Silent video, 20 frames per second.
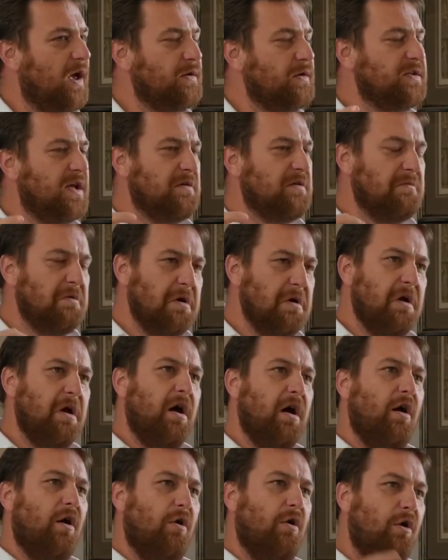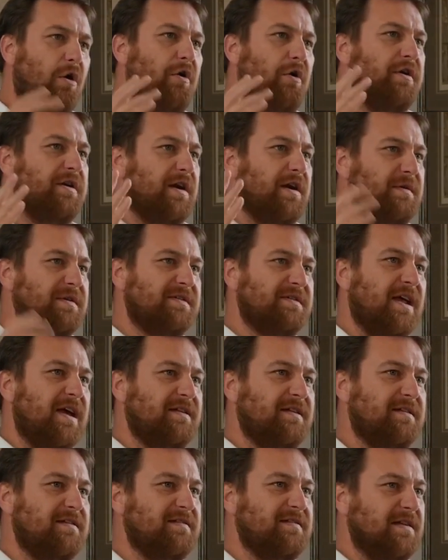I was like, or there is
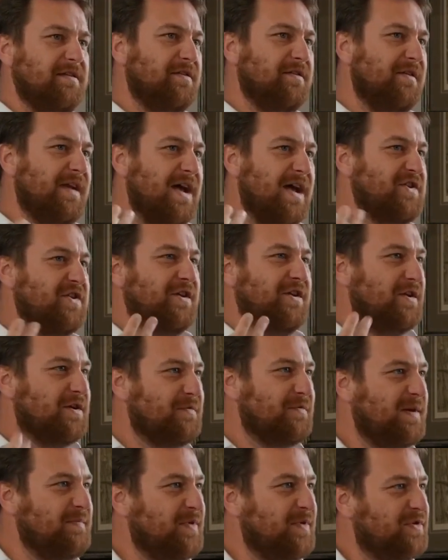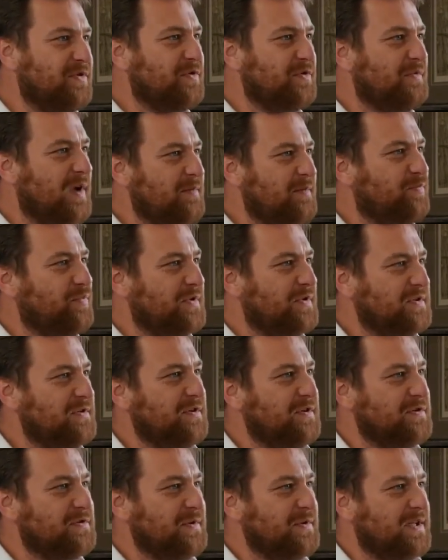like this international agreement to rape
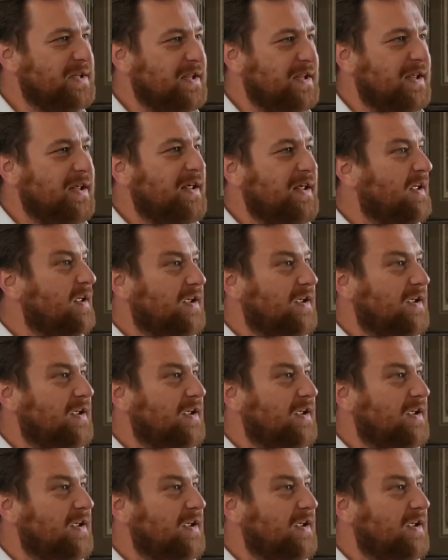prisoners with,